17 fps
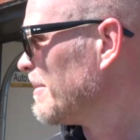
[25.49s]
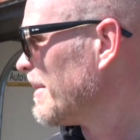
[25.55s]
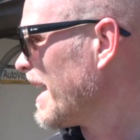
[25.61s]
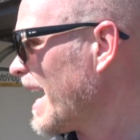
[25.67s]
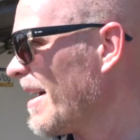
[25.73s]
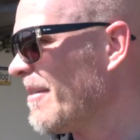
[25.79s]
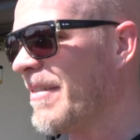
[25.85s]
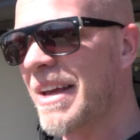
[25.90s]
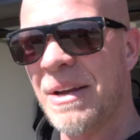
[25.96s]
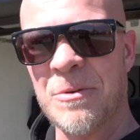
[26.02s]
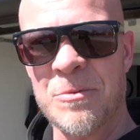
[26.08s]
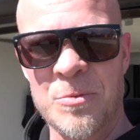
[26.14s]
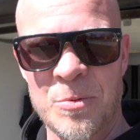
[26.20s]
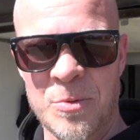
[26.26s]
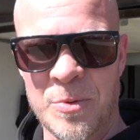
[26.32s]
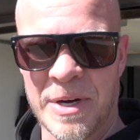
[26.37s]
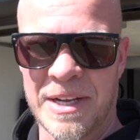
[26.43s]
we have a
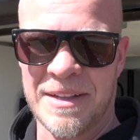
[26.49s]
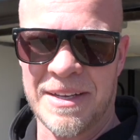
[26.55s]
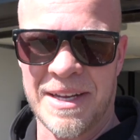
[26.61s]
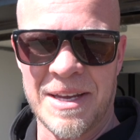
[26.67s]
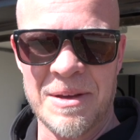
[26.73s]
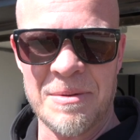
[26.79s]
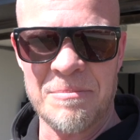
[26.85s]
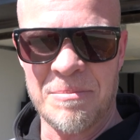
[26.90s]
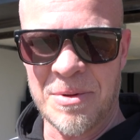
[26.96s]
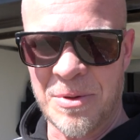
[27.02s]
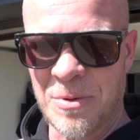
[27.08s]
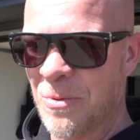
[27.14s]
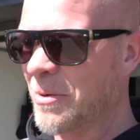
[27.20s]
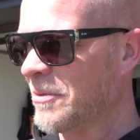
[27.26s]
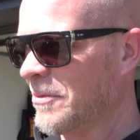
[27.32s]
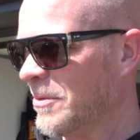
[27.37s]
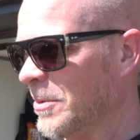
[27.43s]
really
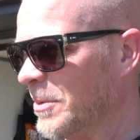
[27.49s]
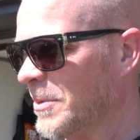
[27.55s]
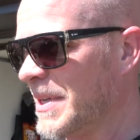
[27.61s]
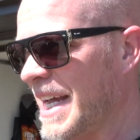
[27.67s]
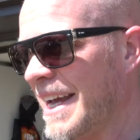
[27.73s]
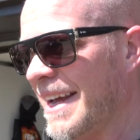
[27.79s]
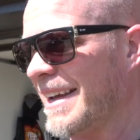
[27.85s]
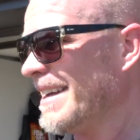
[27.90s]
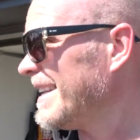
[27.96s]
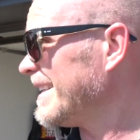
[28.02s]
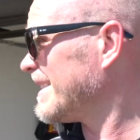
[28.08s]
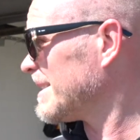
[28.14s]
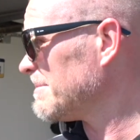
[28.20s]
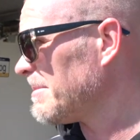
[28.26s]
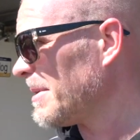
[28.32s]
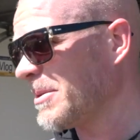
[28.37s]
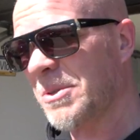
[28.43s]
beautiful day.
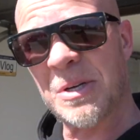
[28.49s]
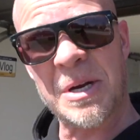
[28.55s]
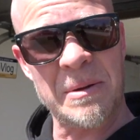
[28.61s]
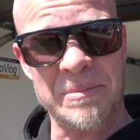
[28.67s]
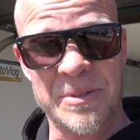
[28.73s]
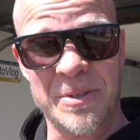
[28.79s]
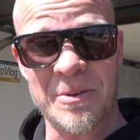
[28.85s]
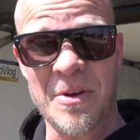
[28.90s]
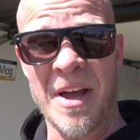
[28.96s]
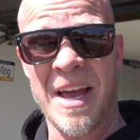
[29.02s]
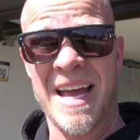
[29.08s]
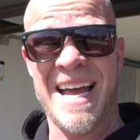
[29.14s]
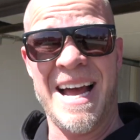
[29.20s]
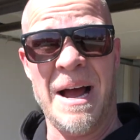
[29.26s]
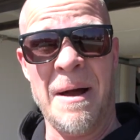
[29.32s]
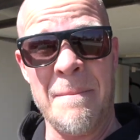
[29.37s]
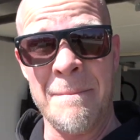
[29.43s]
It's supposed to go up to
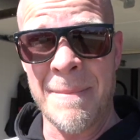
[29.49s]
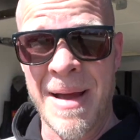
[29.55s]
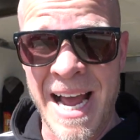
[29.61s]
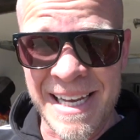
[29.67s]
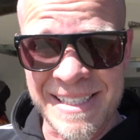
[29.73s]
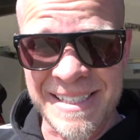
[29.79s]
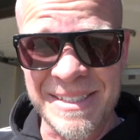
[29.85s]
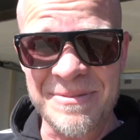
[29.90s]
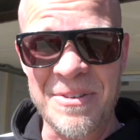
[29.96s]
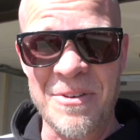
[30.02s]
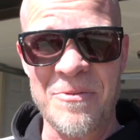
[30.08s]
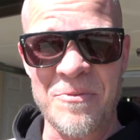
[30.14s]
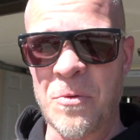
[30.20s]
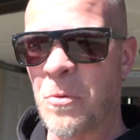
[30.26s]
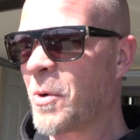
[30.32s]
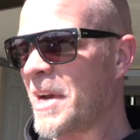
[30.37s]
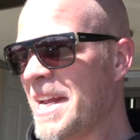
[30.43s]
a massive
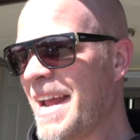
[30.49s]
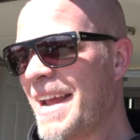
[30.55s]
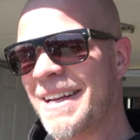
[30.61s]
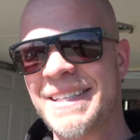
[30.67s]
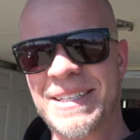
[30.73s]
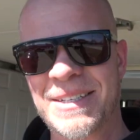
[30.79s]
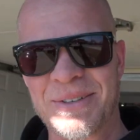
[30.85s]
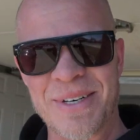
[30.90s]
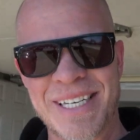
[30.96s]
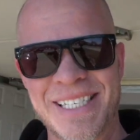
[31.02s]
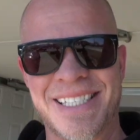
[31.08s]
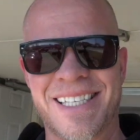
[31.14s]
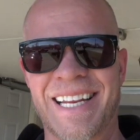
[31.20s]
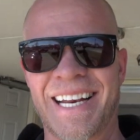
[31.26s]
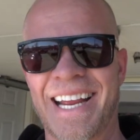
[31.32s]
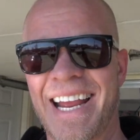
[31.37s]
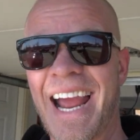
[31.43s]
48
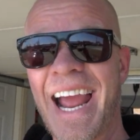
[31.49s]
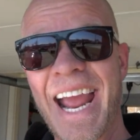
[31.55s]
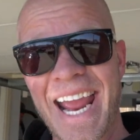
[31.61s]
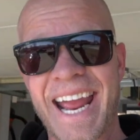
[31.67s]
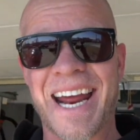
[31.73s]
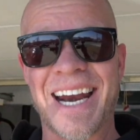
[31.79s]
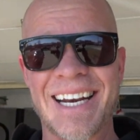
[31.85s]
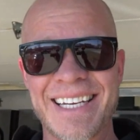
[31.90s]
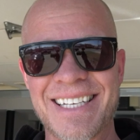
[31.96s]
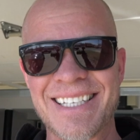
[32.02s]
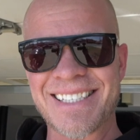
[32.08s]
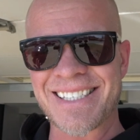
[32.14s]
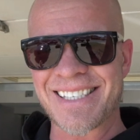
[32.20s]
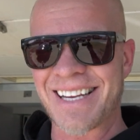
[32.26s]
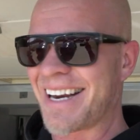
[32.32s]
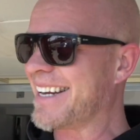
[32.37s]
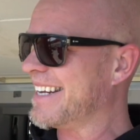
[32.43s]
degrees today, and
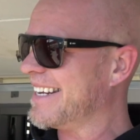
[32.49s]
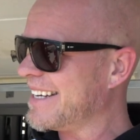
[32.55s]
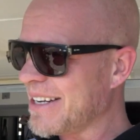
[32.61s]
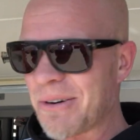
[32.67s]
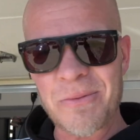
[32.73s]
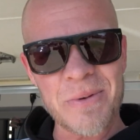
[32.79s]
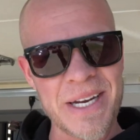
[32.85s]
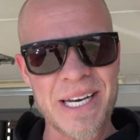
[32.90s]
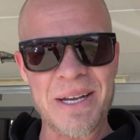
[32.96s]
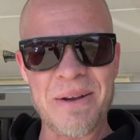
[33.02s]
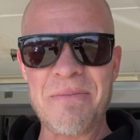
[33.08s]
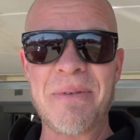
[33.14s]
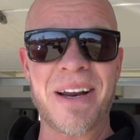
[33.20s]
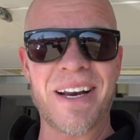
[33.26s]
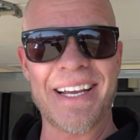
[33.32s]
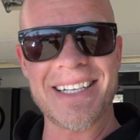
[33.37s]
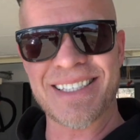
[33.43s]
it's sunny. A little windy,
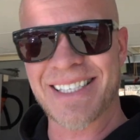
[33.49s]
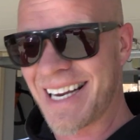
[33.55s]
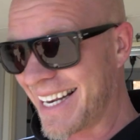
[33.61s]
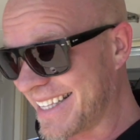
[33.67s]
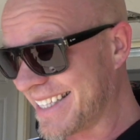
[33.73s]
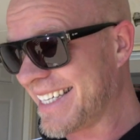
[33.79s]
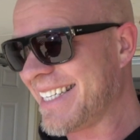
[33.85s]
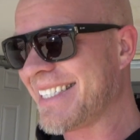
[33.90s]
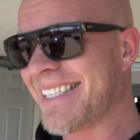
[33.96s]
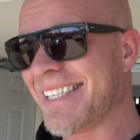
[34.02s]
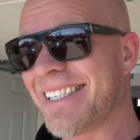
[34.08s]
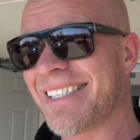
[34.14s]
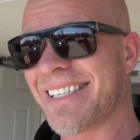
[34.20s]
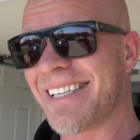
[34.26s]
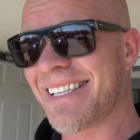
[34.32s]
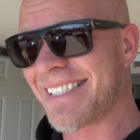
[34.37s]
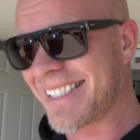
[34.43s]
but it's at least
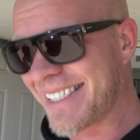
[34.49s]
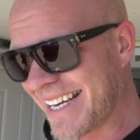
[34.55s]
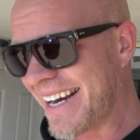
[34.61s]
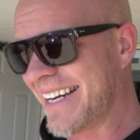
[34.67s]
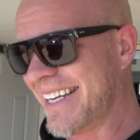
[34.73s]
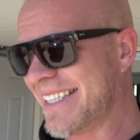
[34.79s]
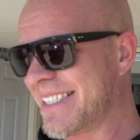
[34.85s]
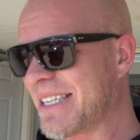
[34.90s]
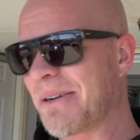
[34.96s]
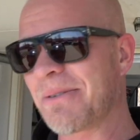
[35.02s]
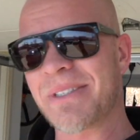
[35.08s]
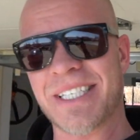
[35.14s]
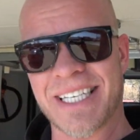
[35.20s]
it's sunny. So